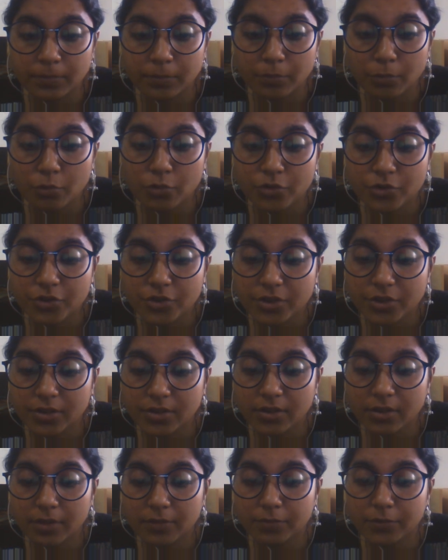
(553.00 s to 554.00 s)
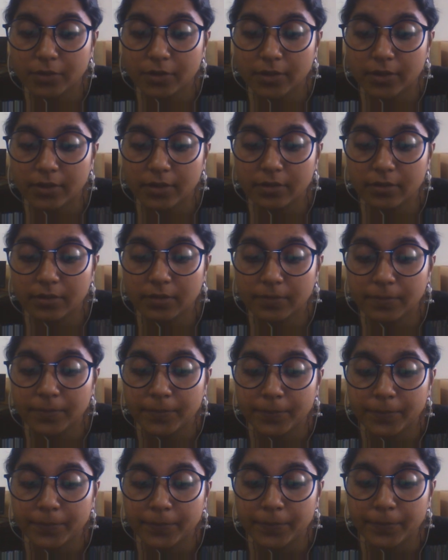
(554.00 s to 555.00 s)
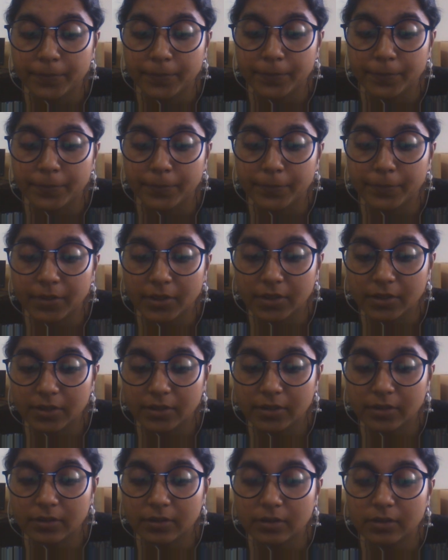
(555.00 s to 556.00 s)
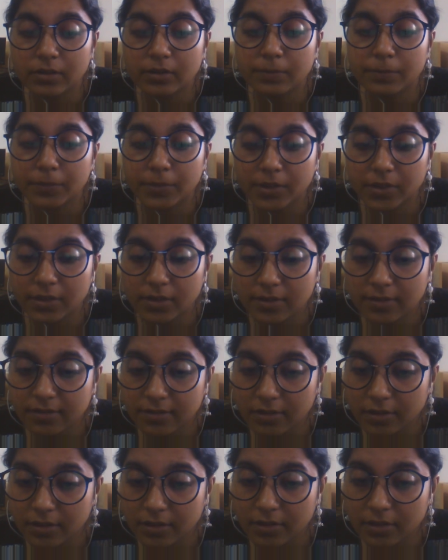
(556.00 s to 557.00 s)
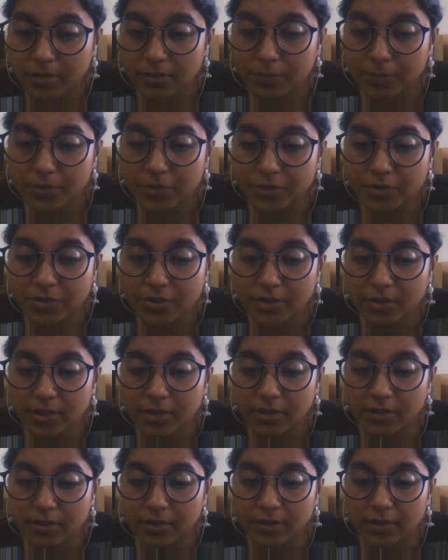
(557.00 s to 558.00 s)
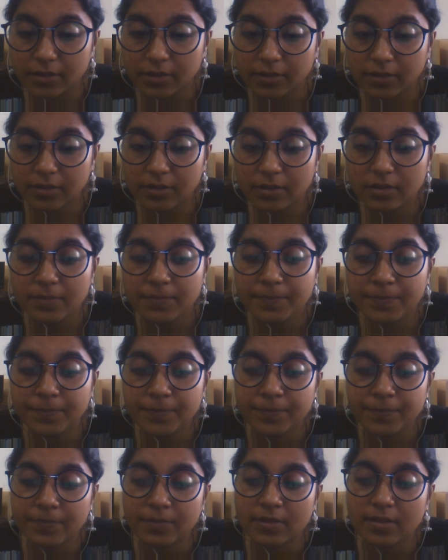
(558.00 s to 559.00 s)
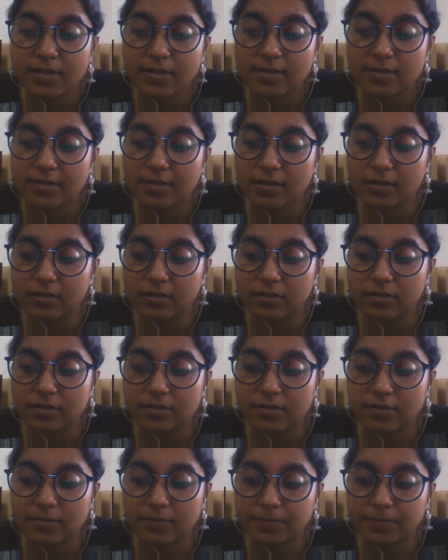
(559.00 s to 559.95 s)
posterior, after that medial, middle sclera aperture, and then the sulcus.